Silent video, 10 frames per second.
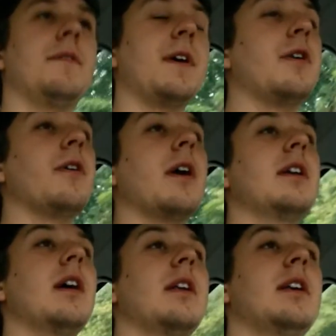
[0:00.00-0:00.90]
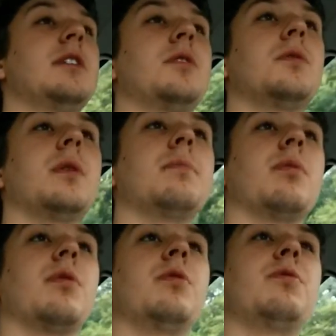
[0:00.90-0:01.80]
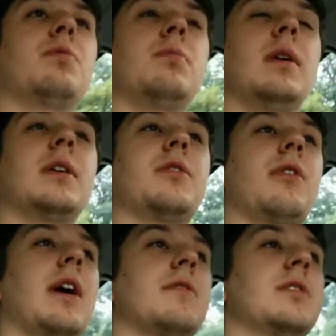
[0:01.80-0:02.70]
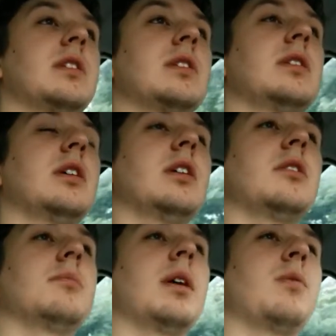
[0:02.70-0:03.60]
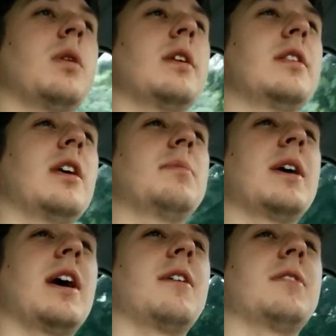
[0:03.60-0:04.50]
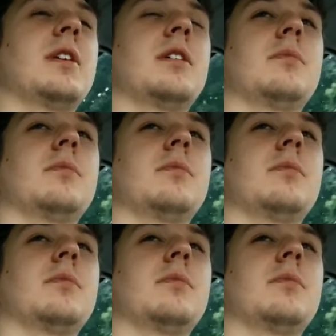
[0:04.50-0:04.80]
I figure I need to improve my craft. I wanted them to have